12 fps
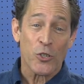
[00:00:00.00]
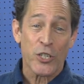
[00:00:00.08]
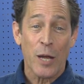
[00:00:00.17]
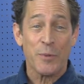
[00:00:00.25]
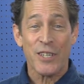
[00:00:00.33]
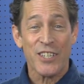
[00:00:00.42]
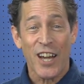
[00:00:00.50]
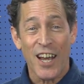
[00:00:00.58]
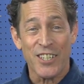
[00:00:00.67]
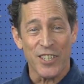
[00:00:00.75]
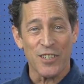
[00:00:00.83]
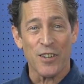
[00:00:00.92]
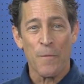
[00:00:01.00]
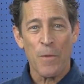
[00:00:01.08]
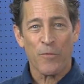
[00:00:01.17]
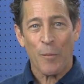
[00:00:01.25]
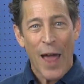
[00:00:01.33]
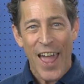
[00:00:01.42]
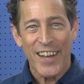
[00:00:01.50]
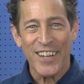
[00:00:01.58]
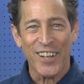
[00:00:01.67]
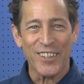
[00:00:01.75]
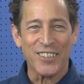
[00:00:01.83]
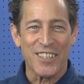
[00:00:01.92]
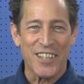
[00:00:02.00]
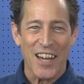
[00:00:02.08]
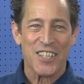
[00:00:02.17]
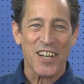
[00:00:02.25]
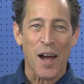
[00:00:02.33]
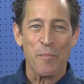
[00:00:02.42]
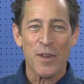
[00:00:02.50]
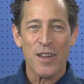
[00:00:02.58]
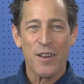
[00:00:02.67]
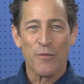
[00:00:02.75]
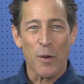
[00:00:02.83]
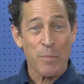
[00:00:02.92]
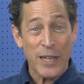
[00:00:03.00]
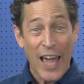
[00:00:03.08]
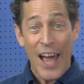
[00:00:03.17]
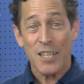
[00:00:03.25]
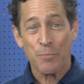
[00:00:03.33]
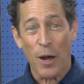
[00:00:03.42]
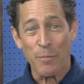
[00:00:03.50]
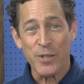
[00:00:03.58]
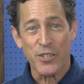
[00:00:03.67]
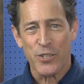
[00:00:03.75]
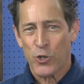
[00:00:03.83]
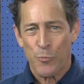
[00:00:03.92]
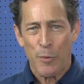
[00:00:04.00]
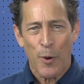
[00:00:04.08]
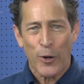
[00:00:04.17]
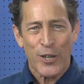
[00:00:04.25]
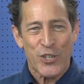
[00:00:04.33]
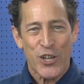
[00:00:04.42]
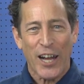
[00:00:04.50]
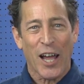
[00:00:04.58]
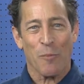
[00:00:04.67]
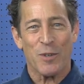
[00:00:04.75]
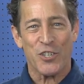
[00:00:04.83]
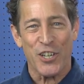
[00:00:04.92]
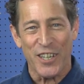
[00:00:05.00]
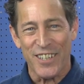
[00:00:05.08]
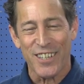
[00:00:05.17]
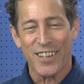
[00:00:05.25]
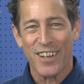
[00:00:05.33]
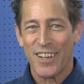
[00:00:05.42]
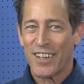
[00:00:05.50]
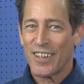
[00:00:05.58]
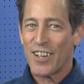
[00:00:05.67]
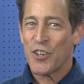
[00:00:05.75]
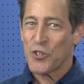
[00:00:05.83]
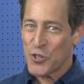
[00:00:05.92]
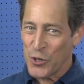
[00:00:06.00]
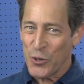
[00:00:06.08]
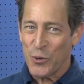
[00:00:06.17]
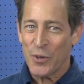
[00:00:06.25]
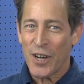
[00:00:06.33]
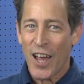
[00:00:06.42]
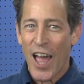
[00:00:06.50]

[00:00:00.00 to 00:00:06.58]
shapes and sizes, from handheld to desktop, from gas pumps to supermarket checkout machines. 2.